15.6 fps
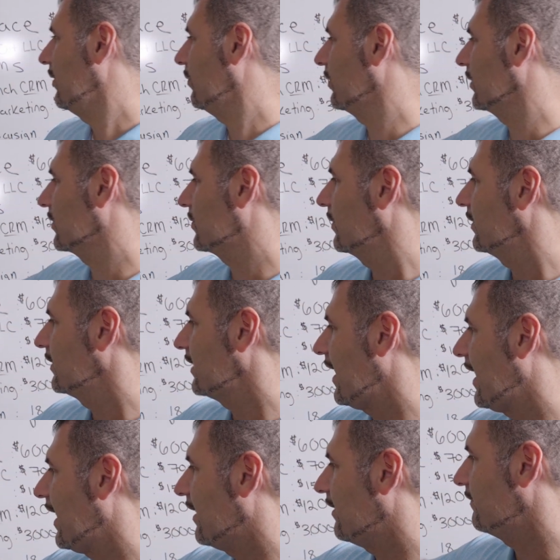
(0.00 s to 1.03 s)
we're going to
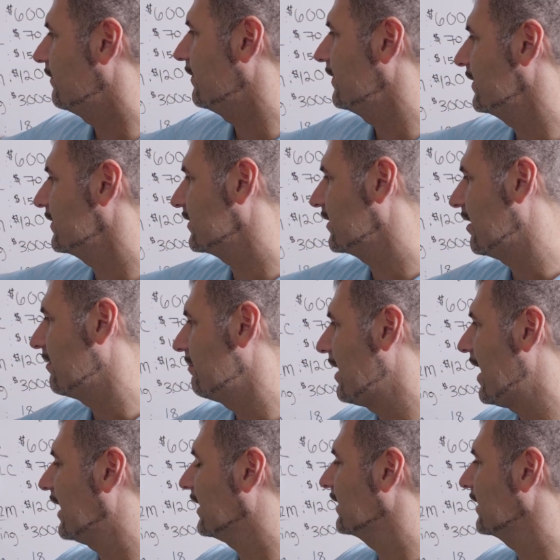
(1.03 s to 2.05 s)
have this come
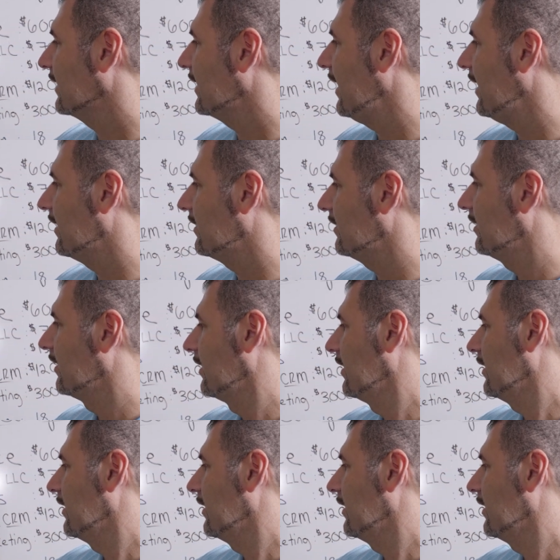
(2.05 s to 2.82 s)
back again.